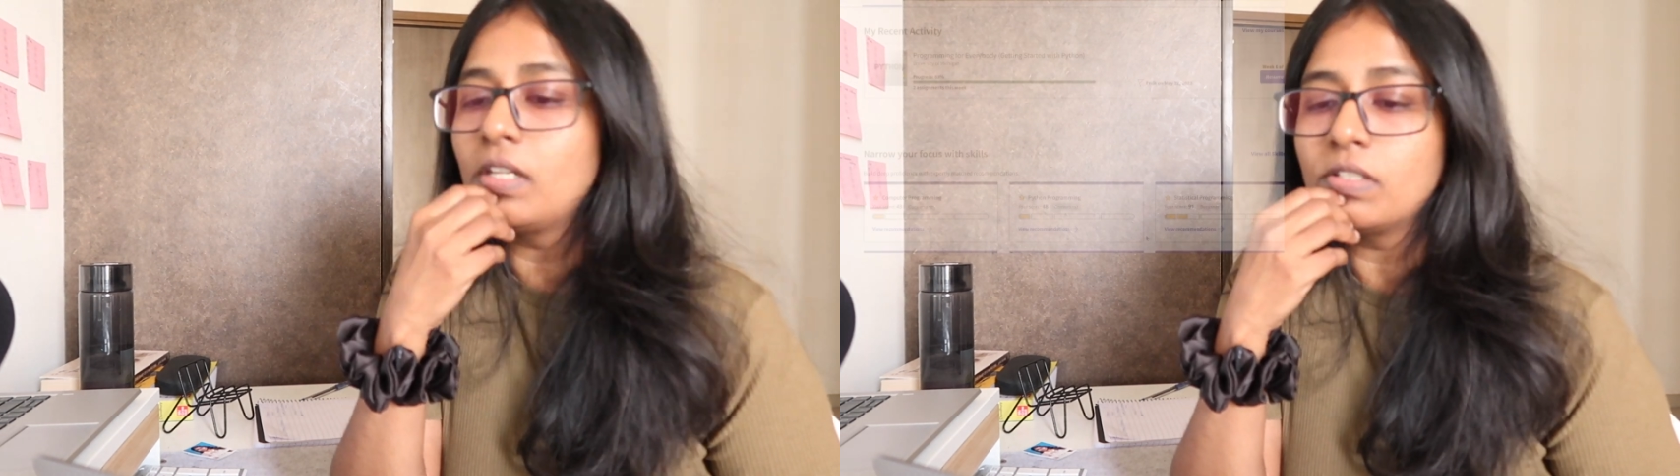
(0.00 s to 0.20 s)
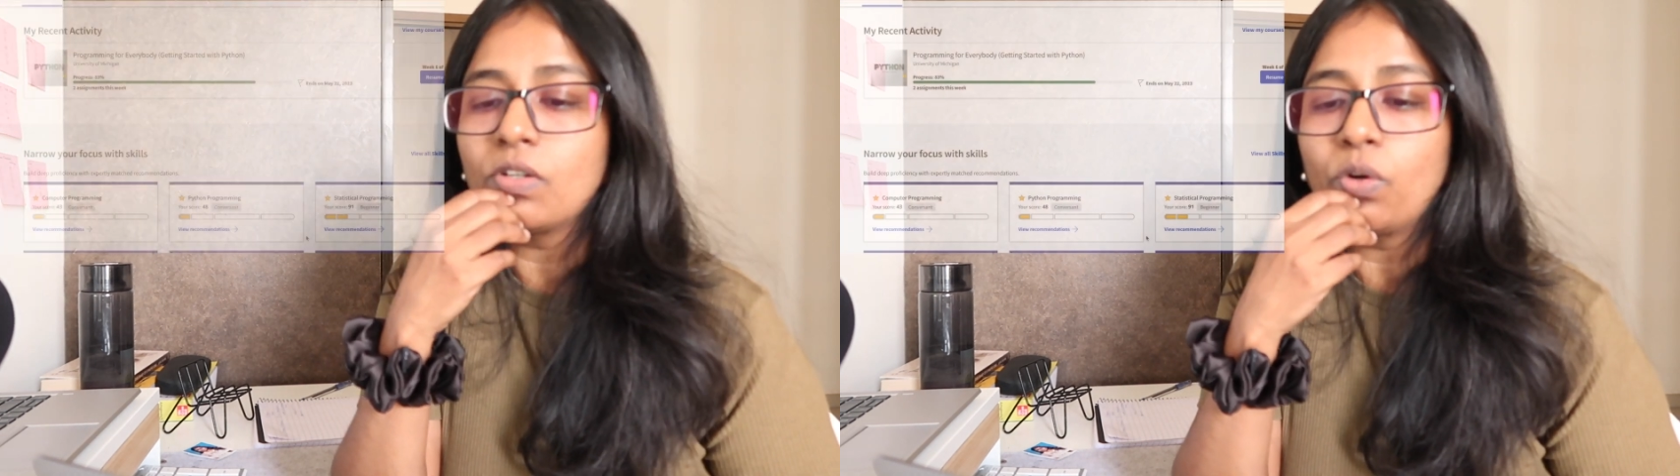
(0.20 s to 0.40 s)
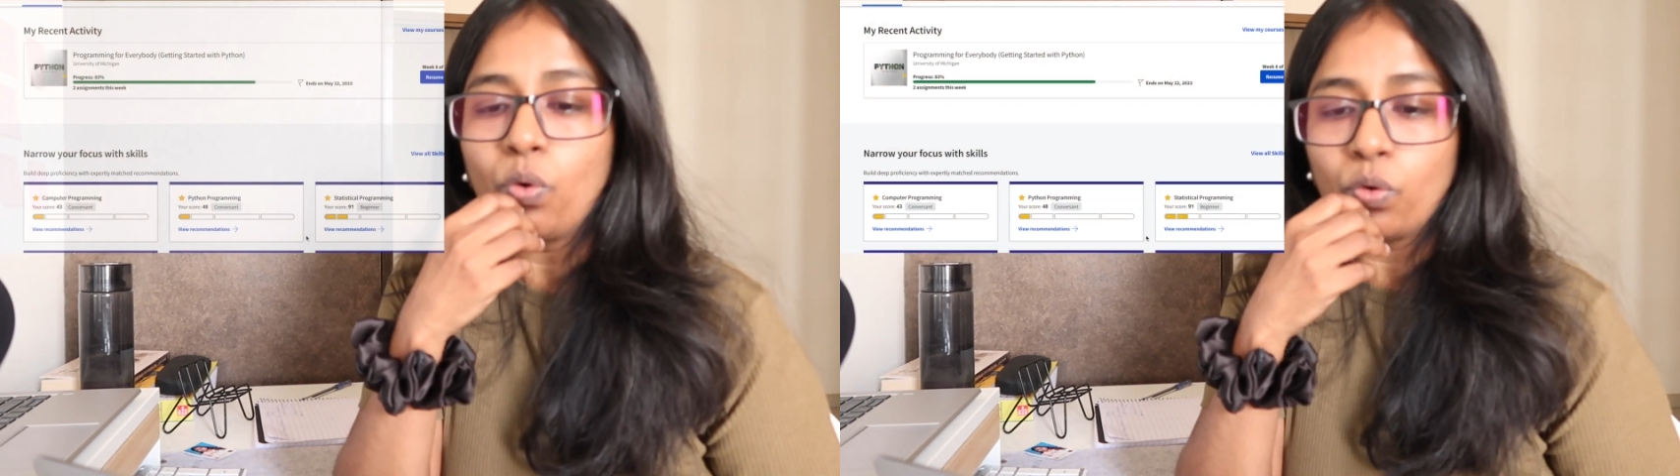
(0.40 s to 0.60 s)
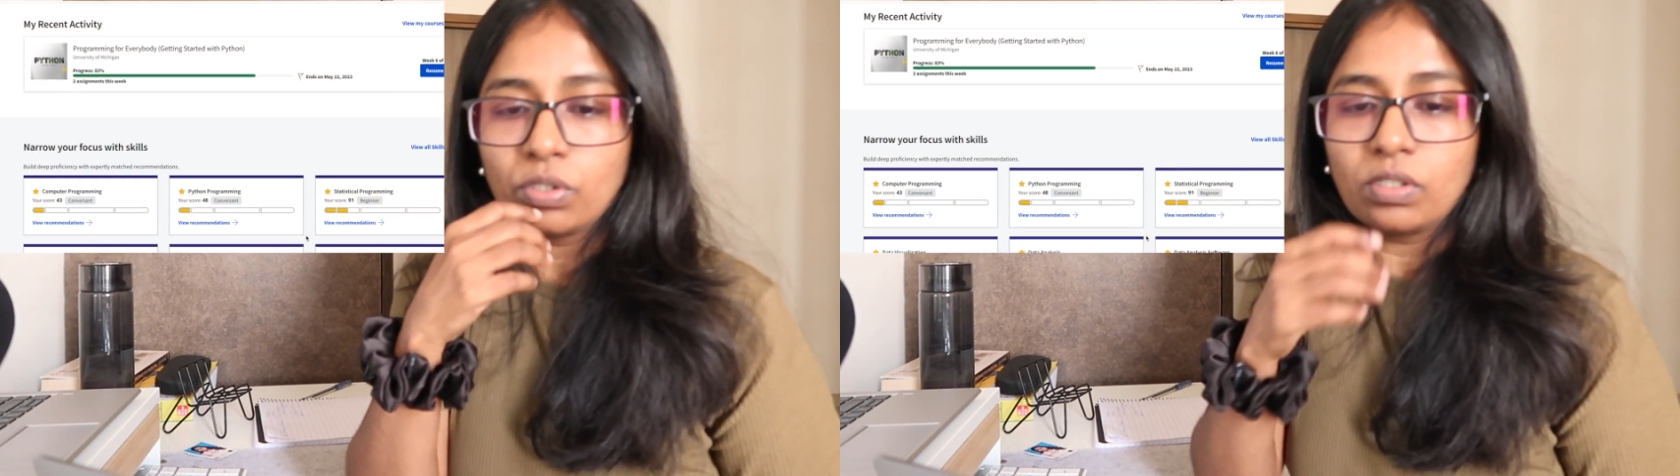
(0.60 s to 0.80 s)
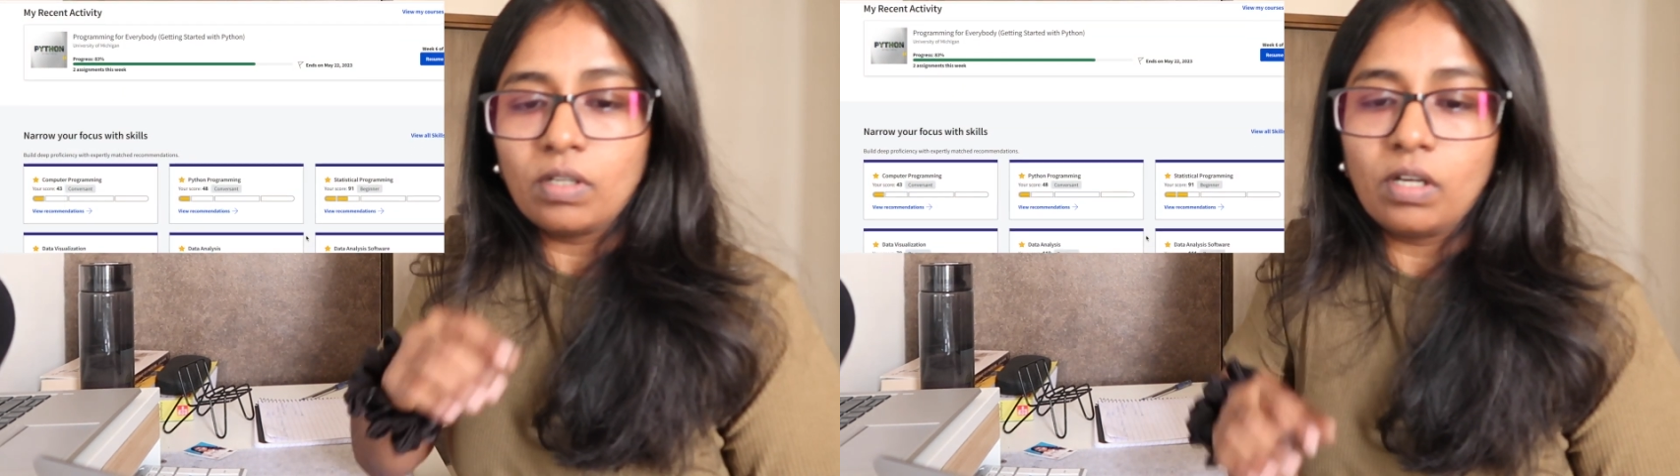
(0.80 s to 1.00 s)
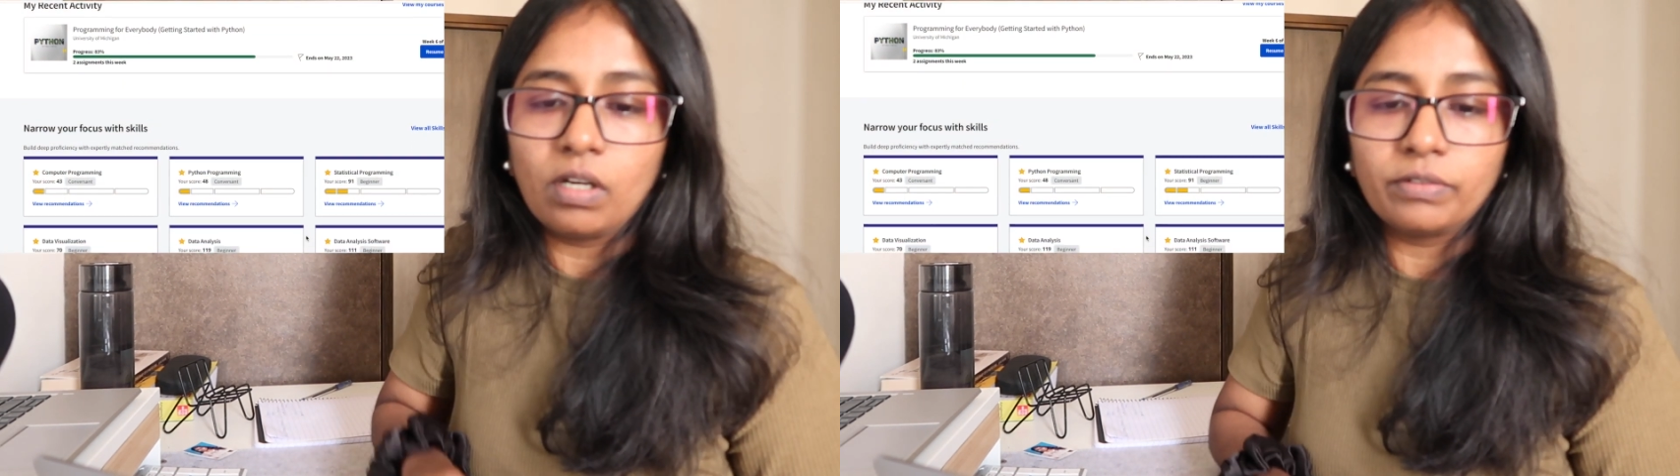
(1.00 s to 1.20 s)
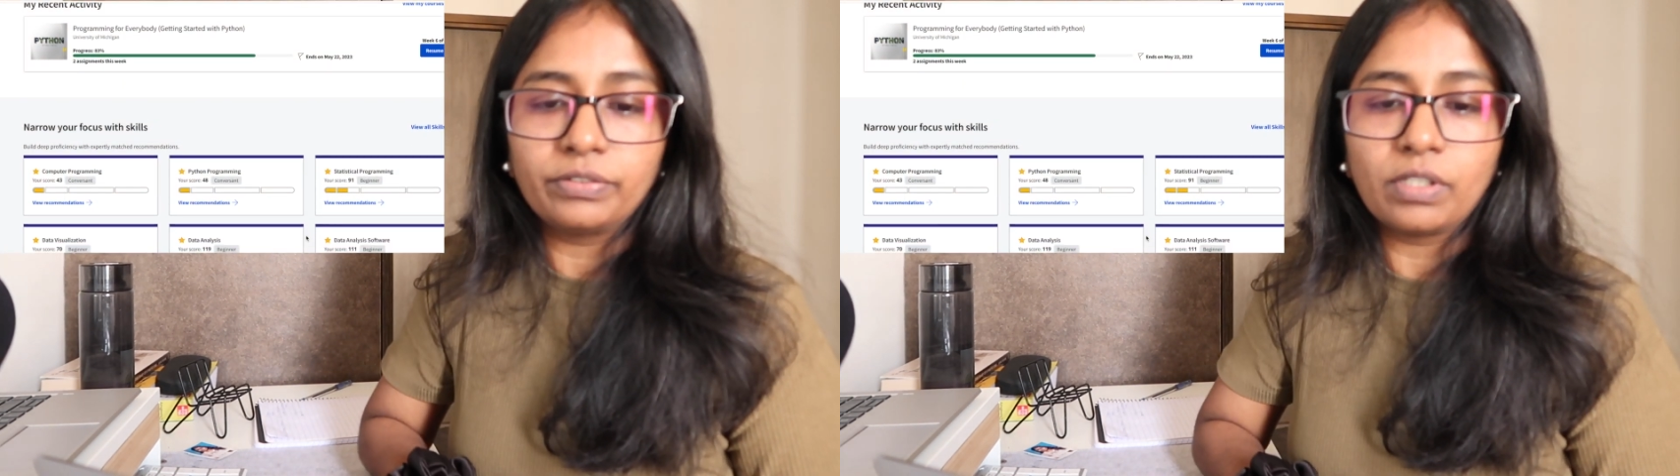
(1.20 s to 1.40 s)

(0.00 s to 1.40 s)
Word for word: There's a course uh,